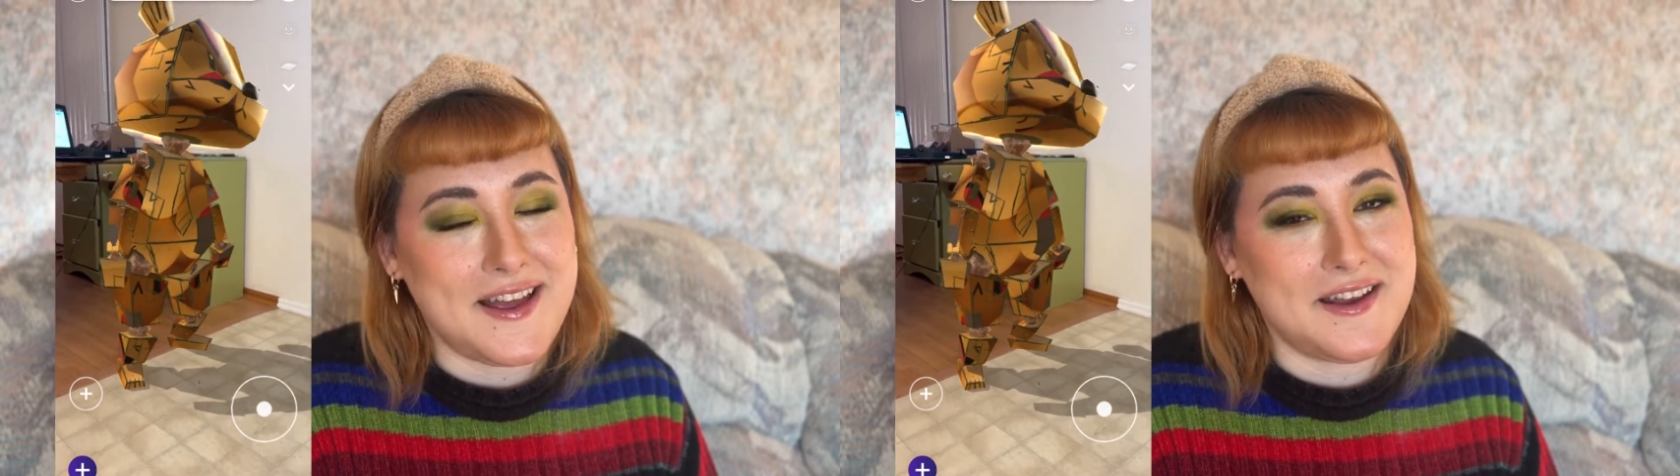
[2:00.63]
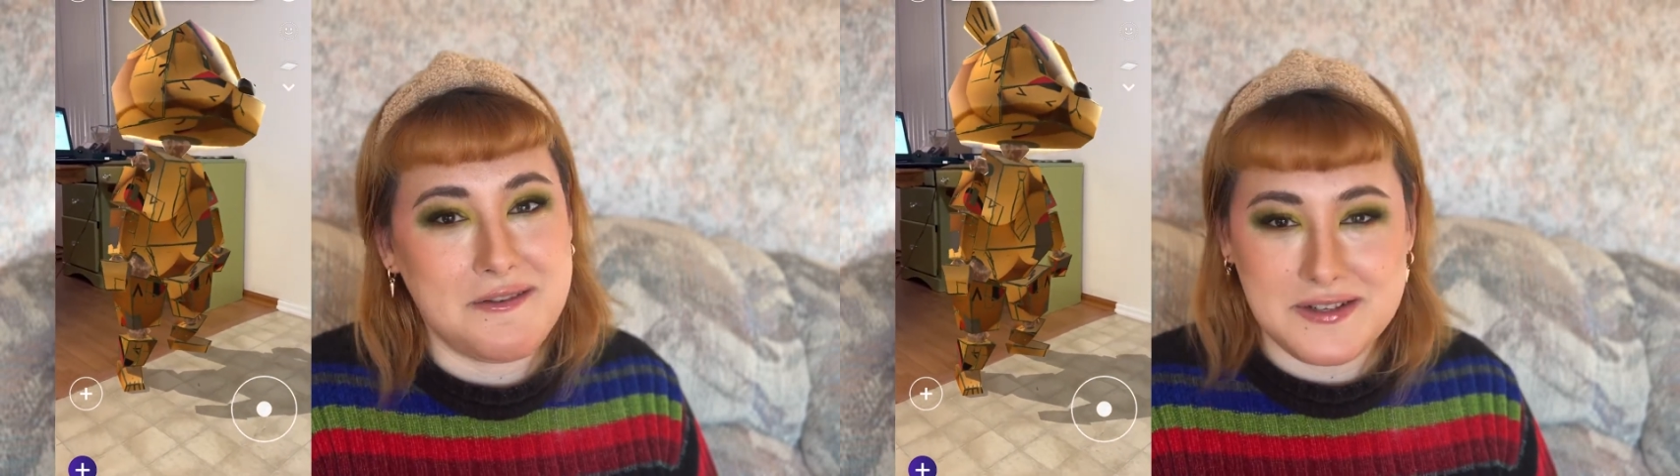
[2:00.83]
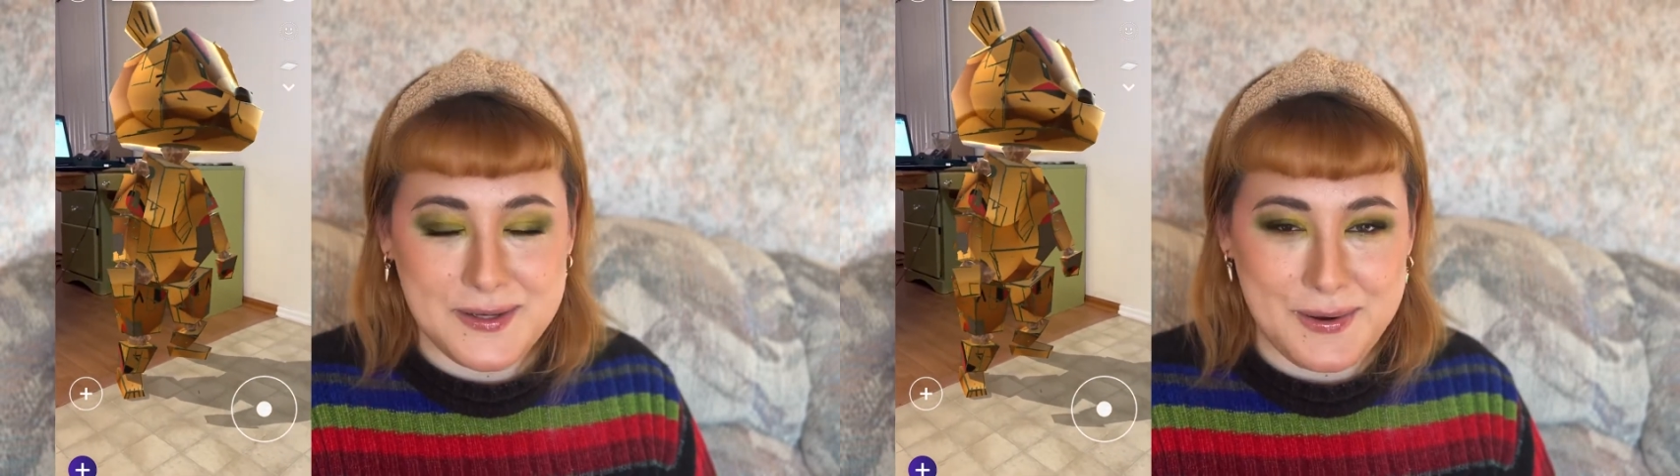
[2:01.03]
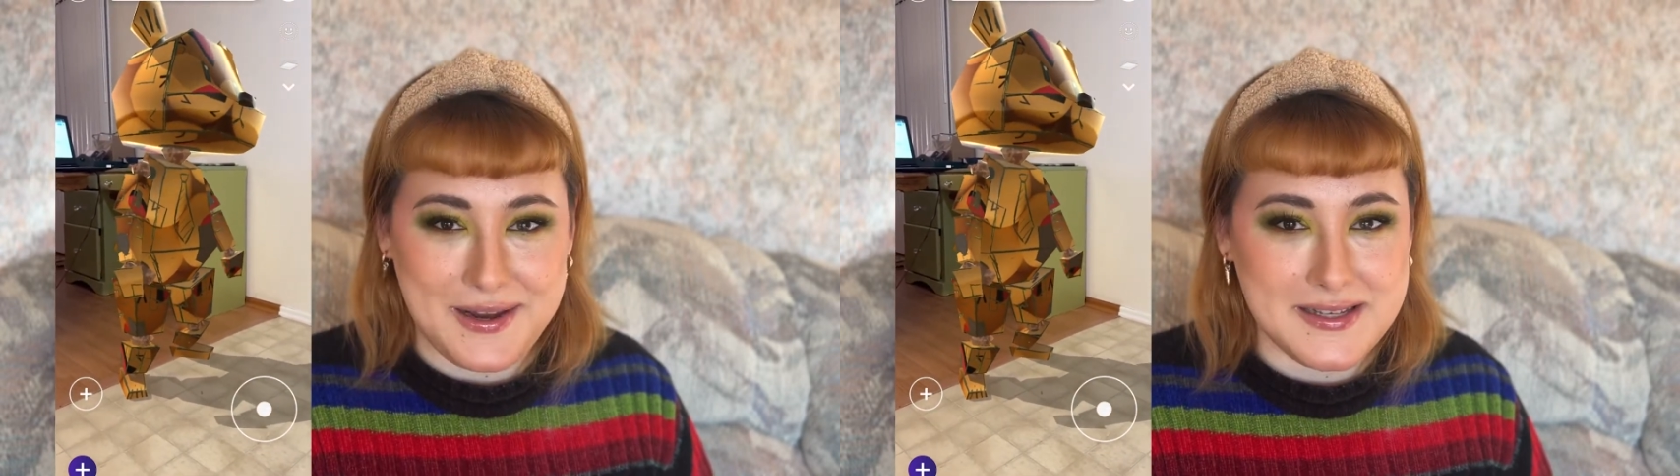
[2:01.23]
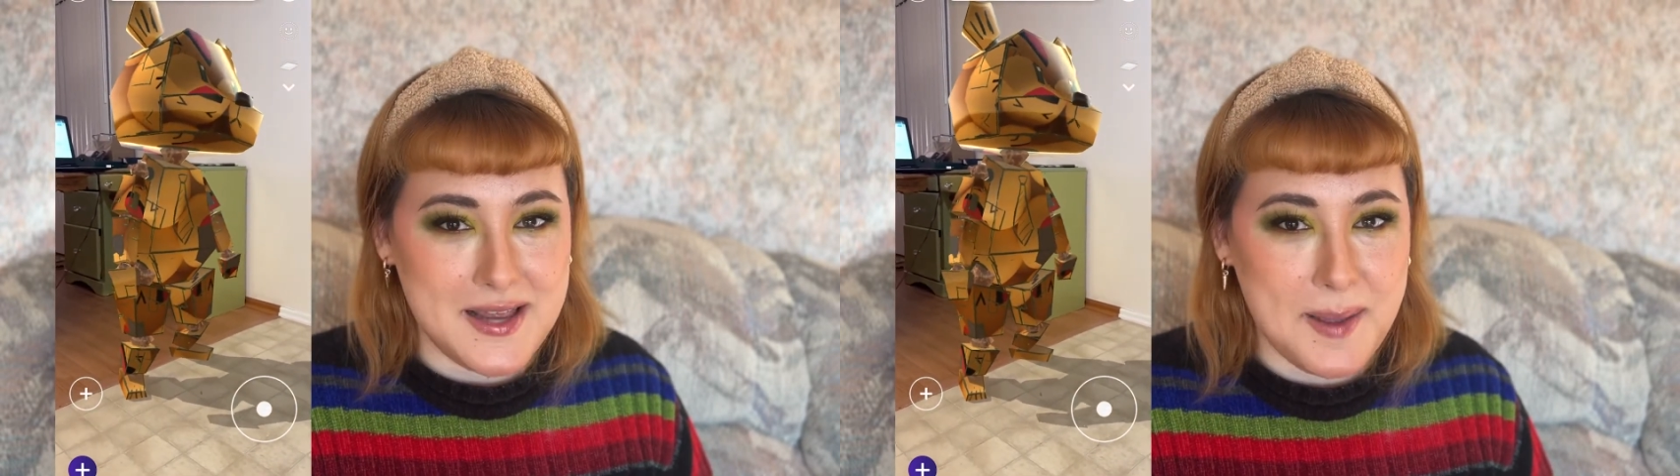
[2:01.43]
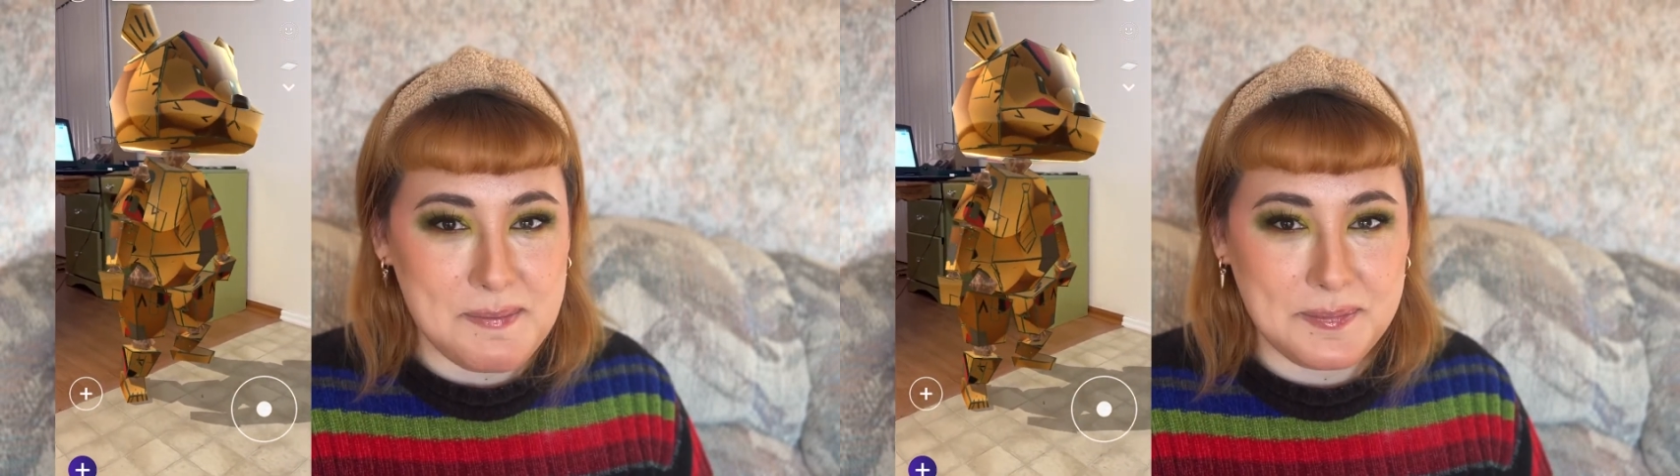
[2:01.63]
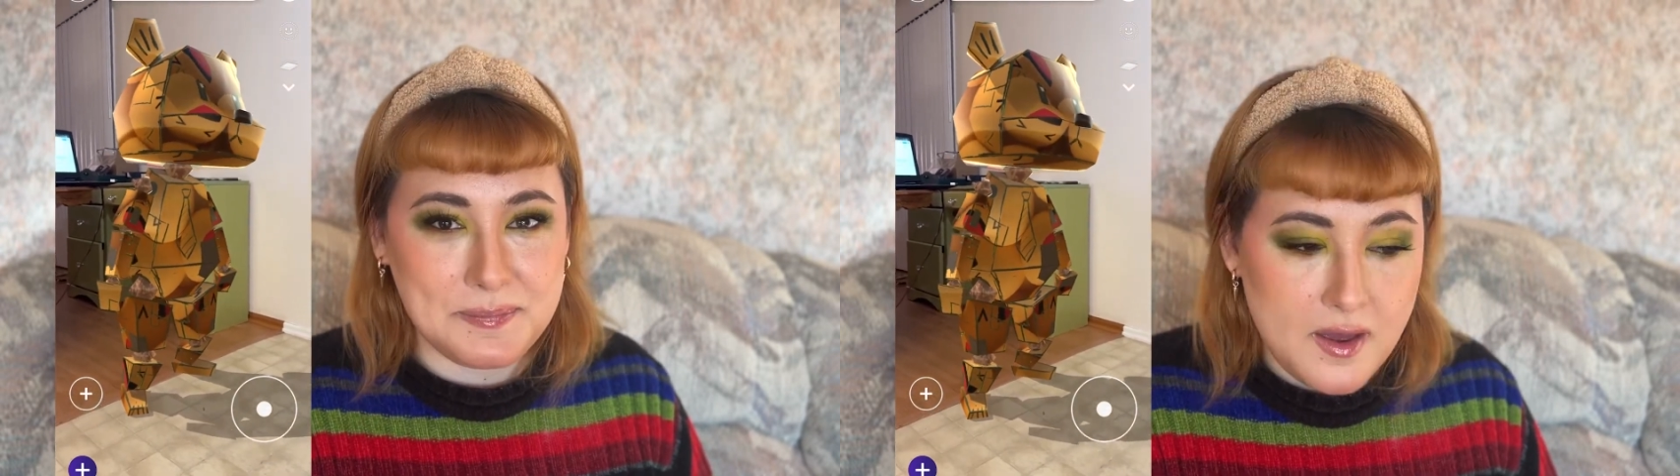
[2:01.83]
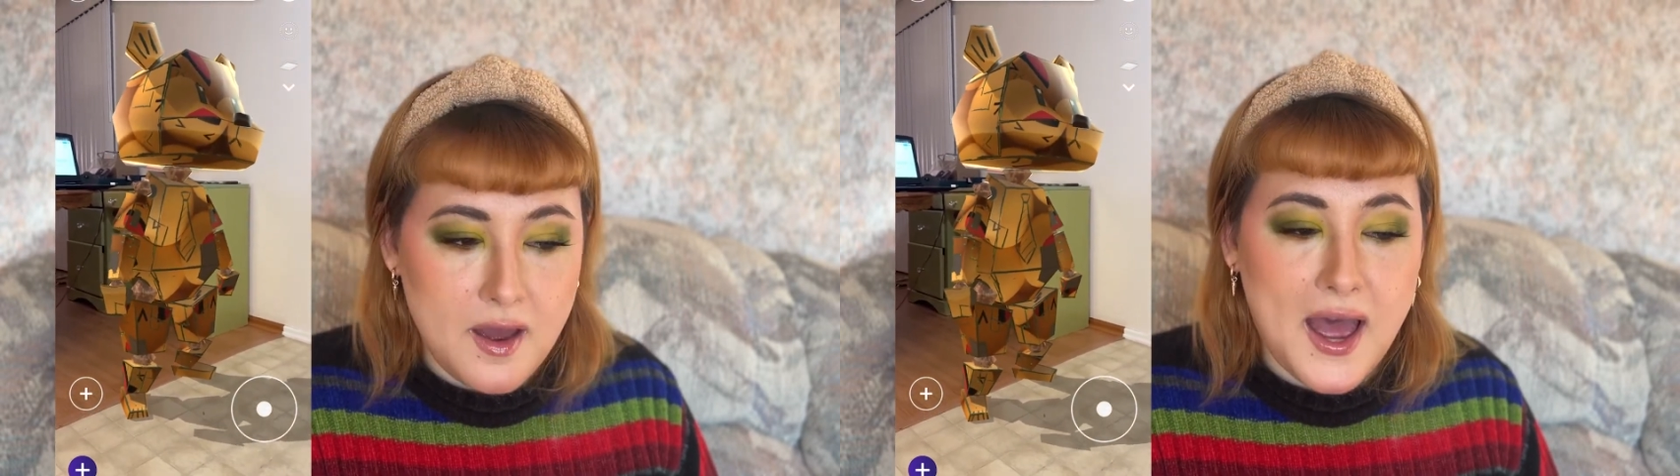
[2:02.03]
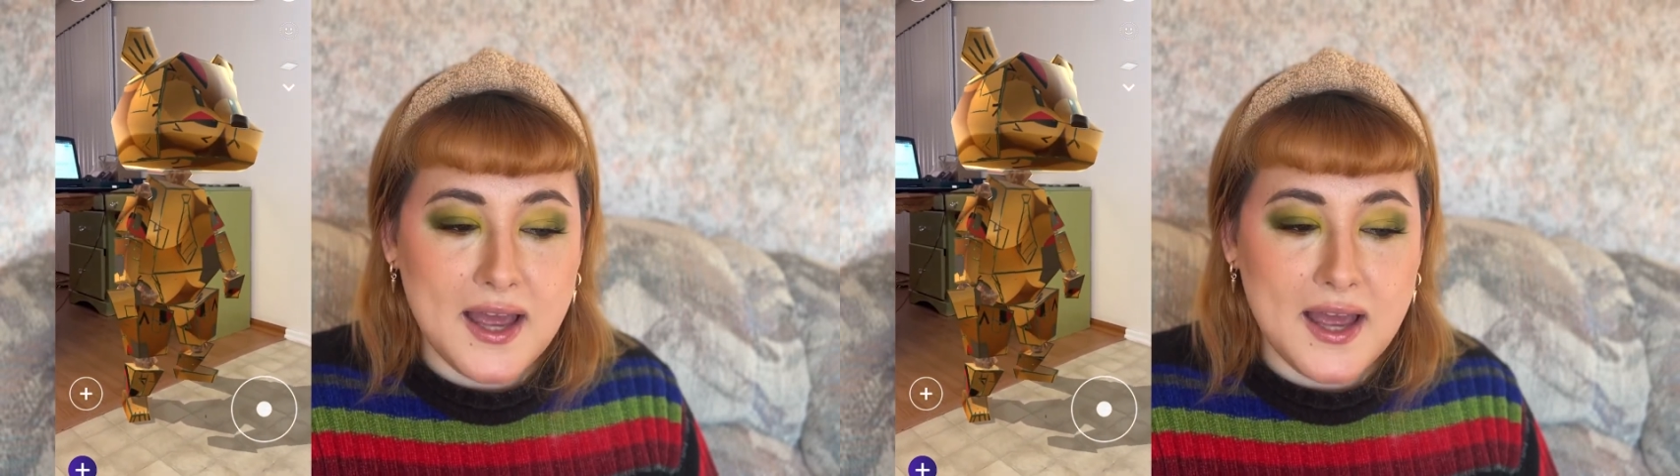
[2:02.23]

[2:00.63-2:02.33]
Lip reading: and it was a great time. I